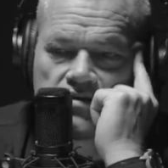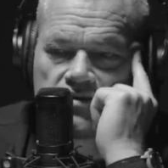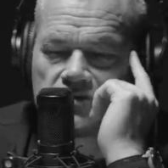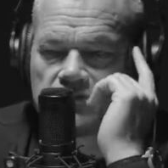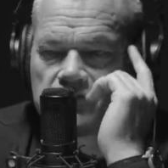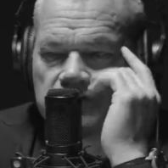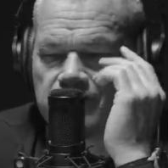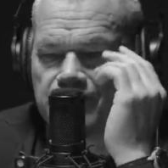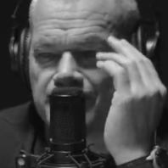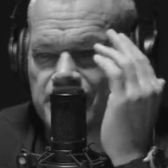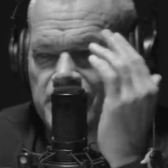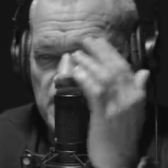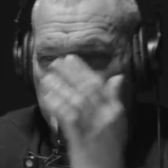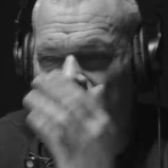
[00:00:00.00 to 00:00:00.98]
your
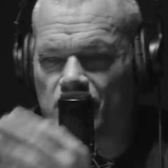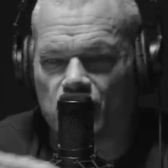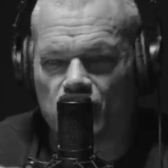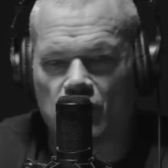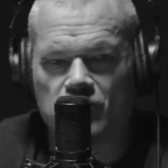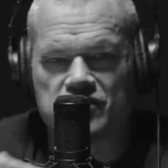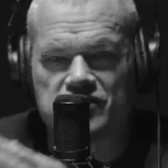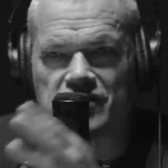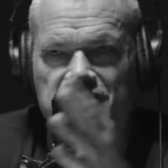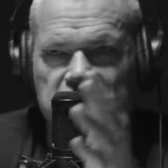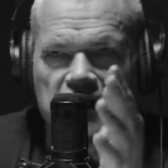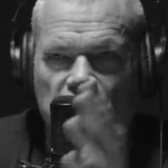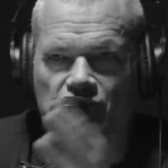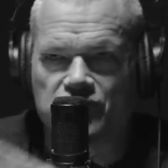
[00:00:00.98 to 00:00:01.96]
you know what was the
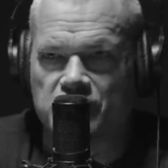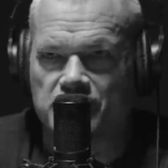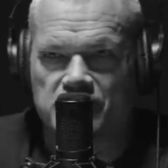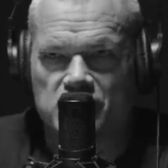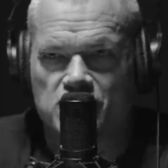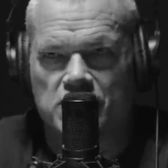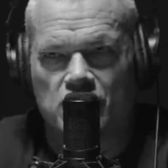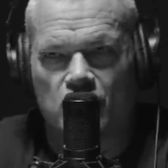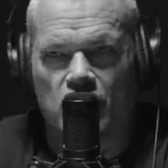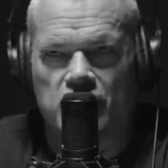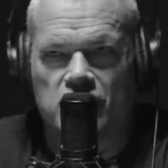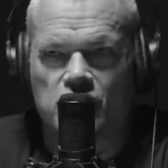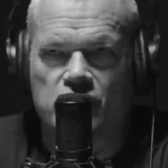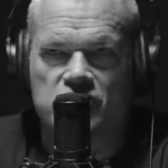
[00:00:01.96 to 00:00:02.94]
delta between
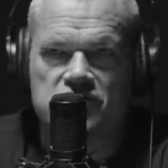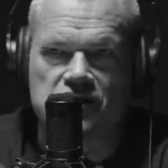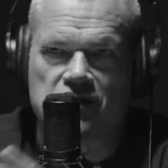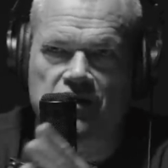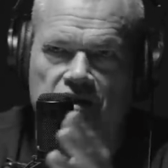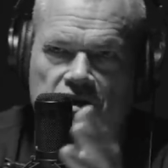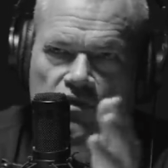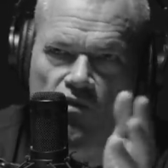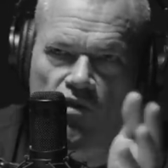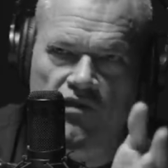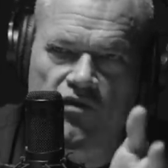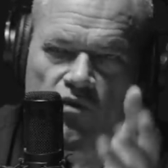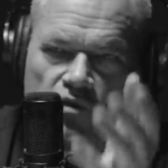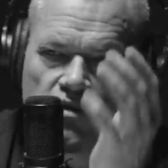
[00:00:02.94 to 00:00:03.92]
what you were seeing and
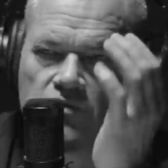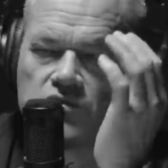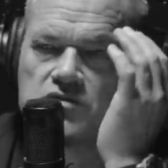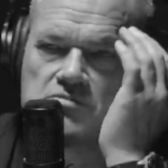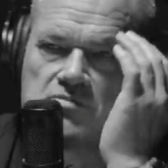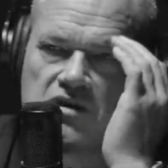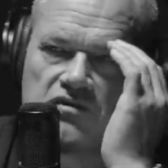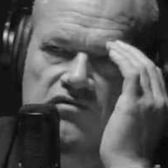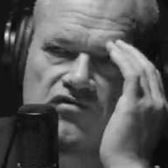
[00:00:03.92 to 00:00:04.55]
what the world was being